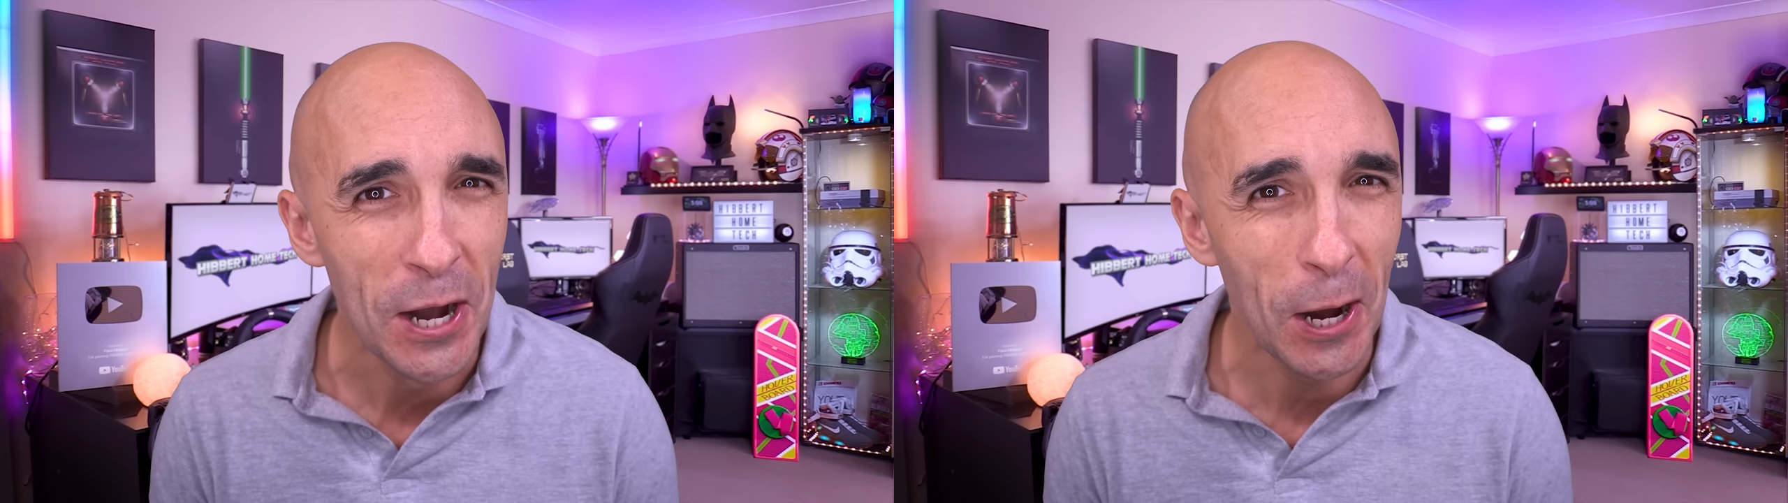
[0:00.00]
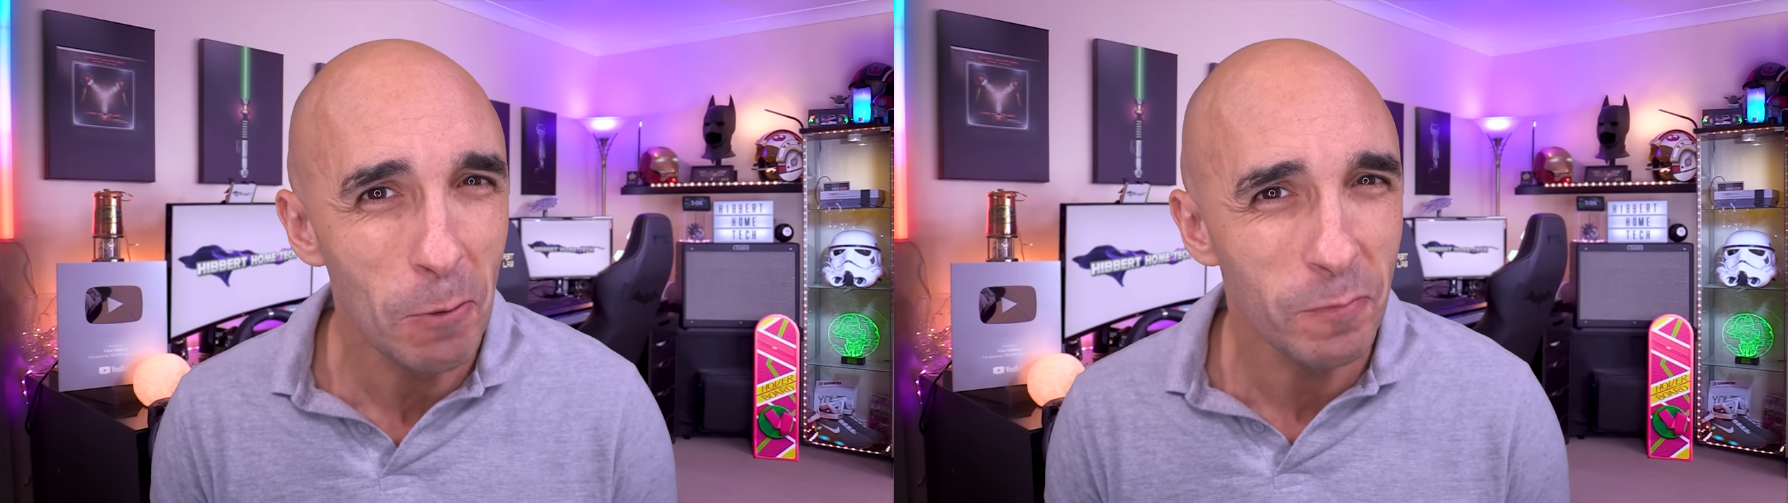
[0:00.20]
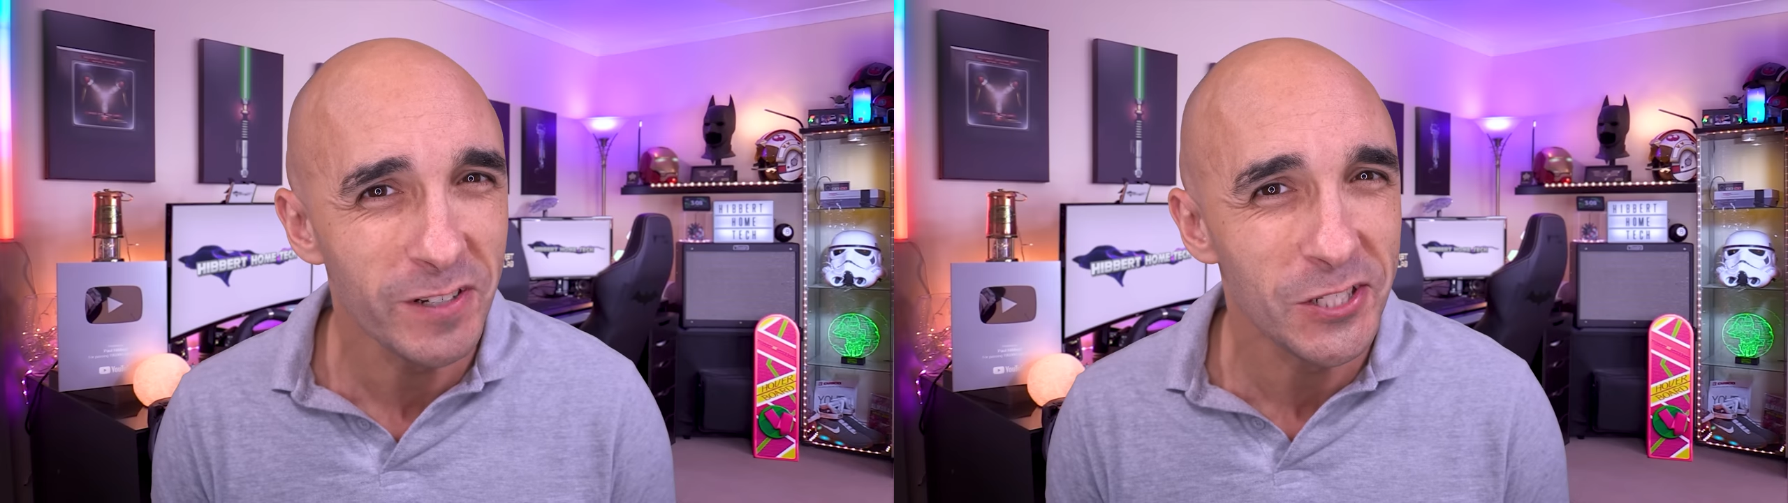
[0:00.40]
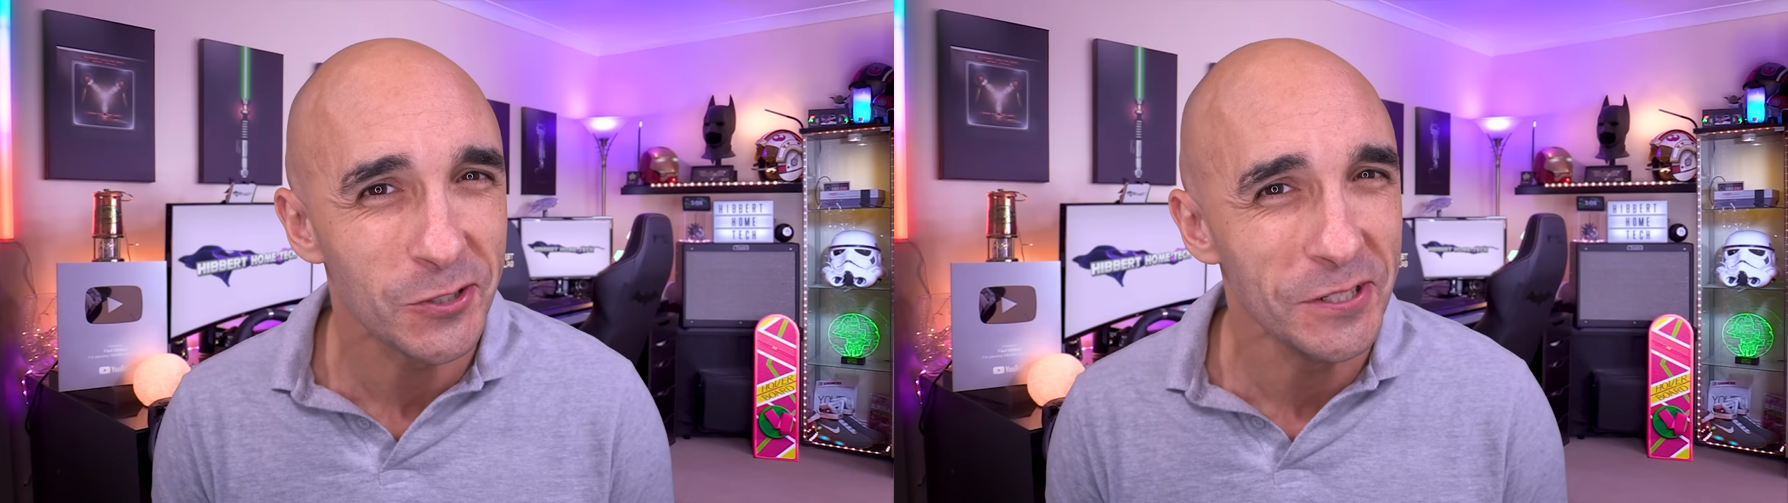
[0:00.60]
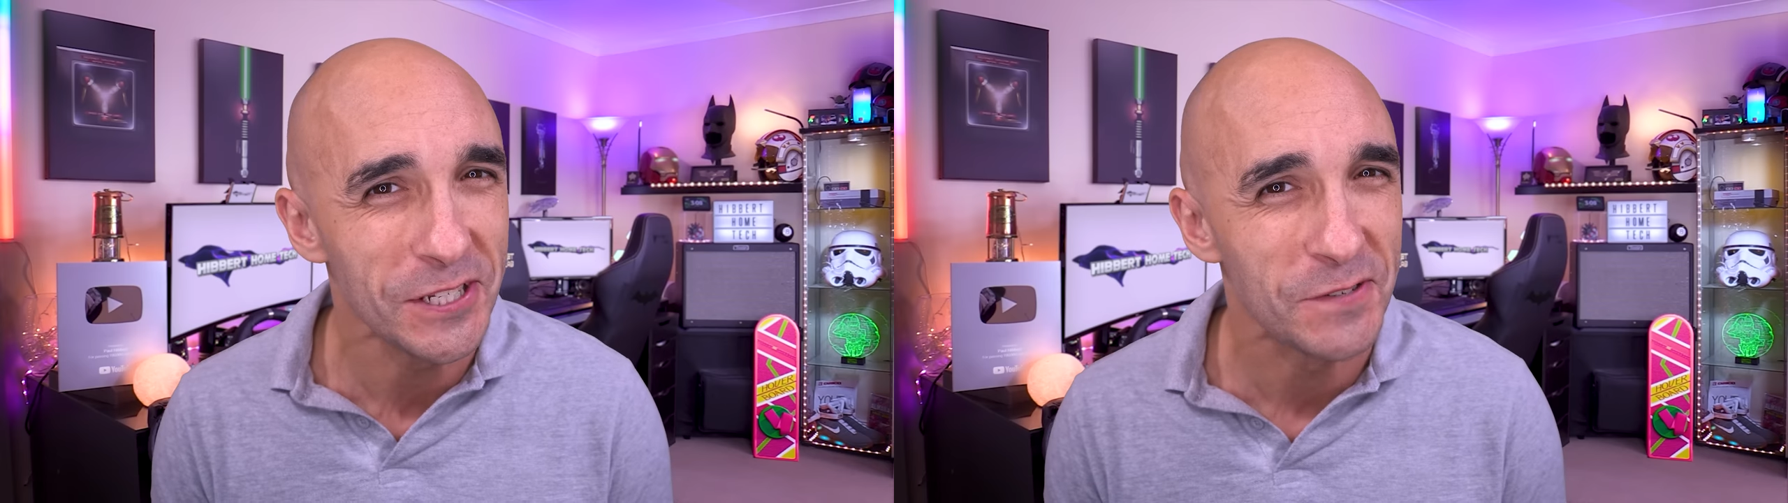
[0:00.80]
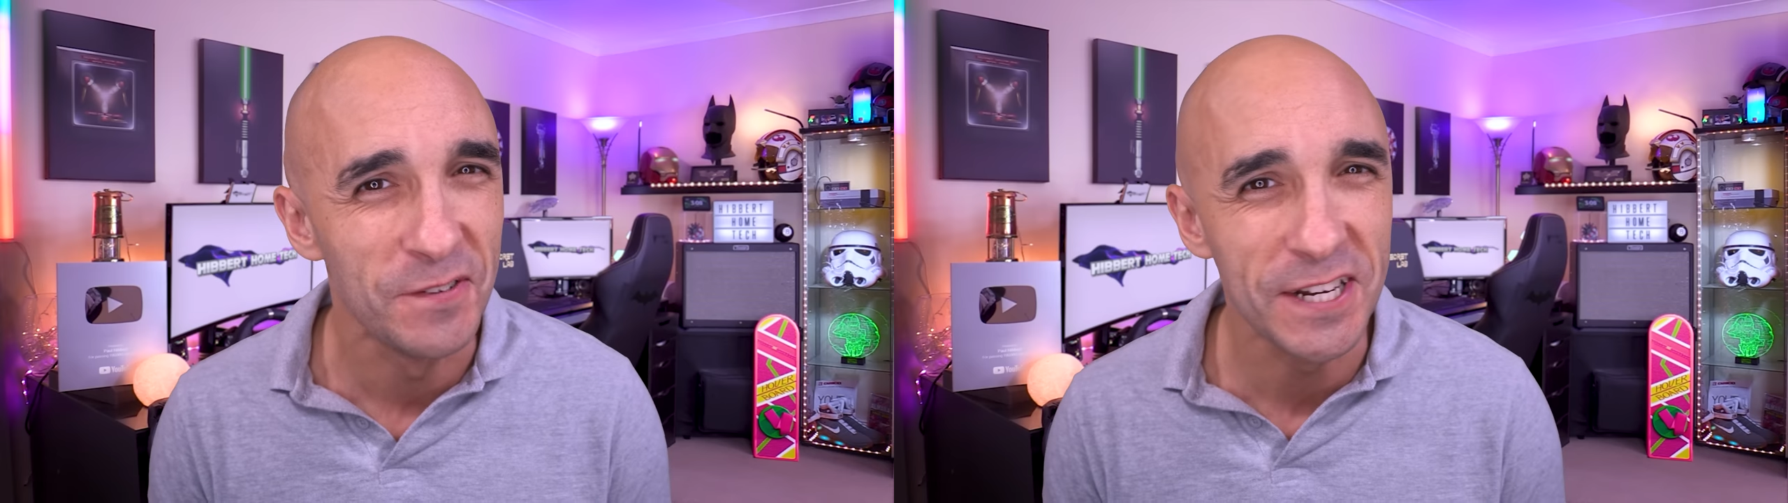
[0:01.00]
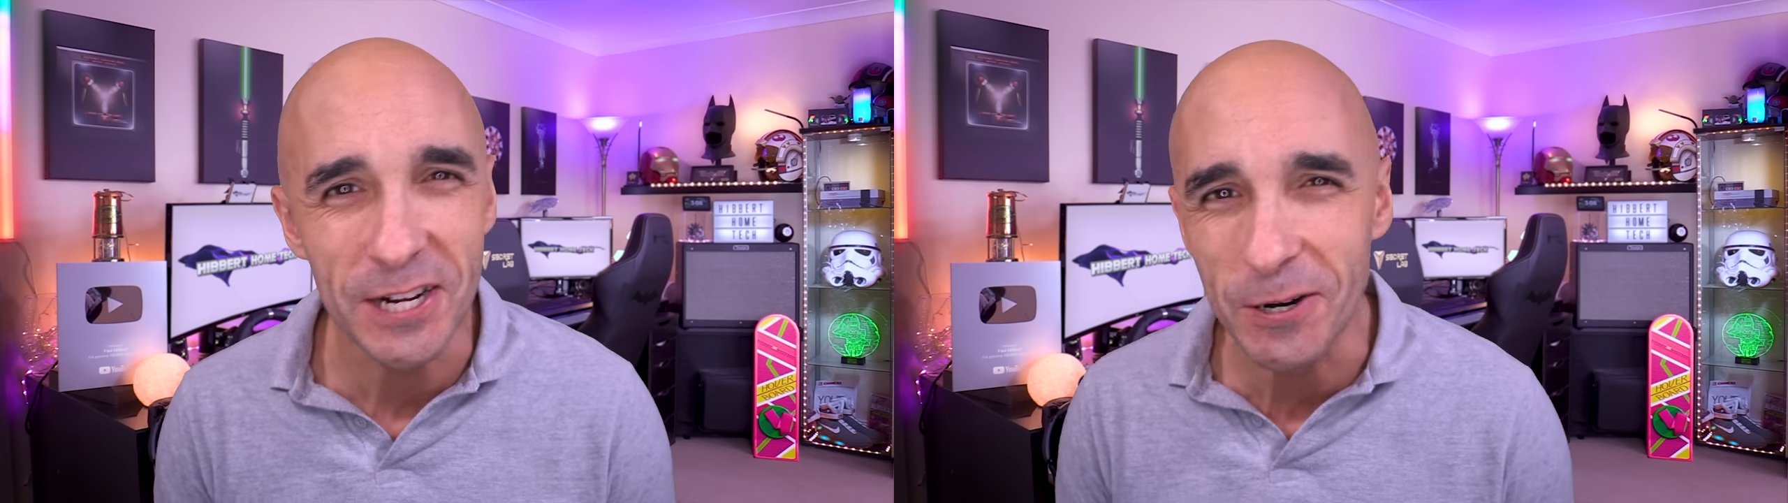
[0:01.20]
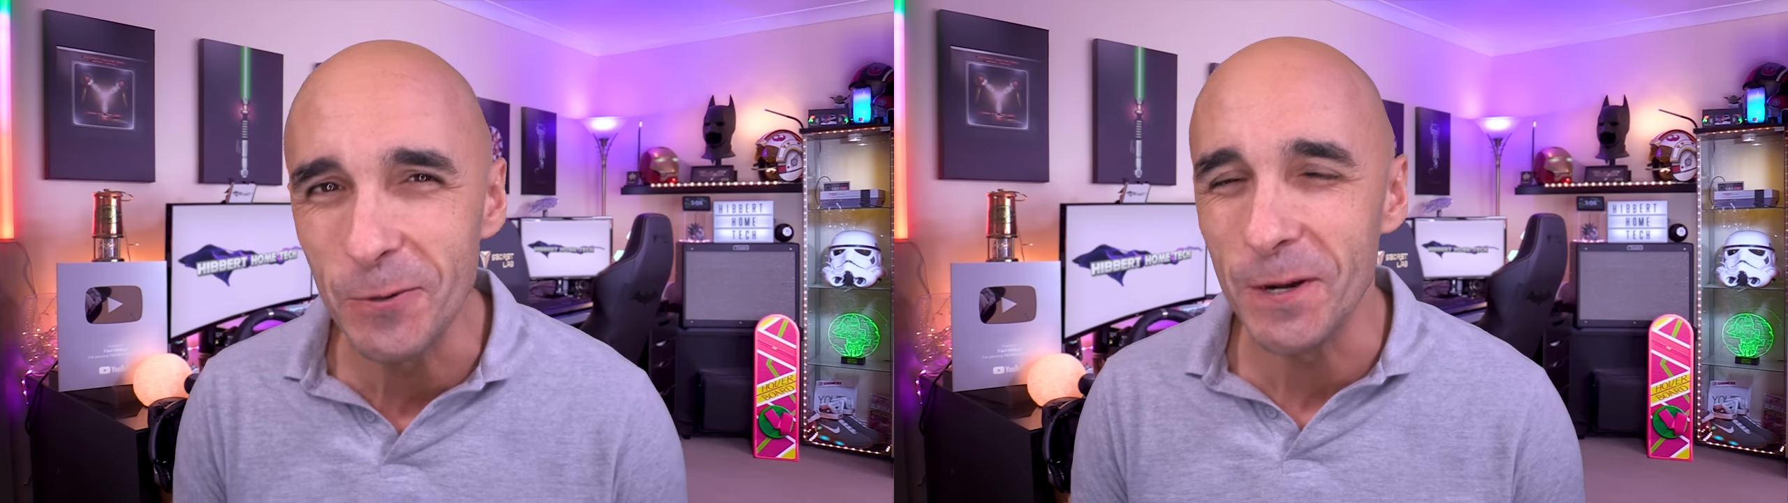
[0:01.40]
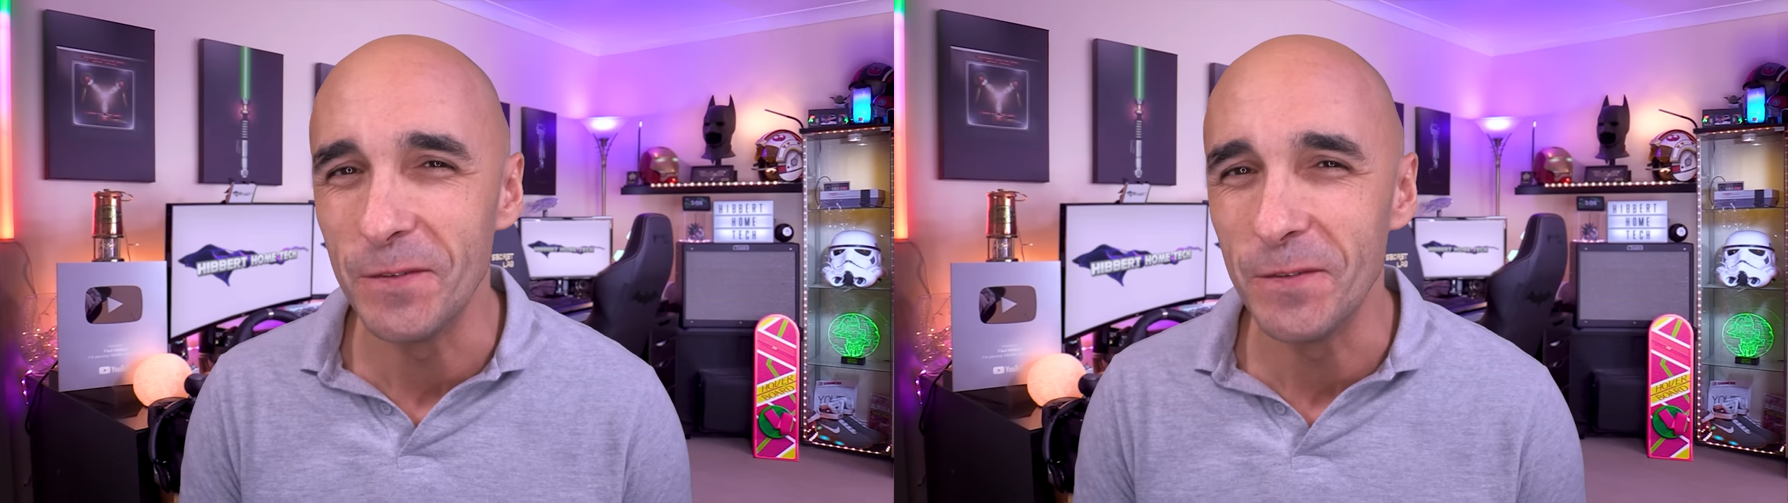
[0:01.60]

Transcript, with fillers: I hope you've enjoyed this video.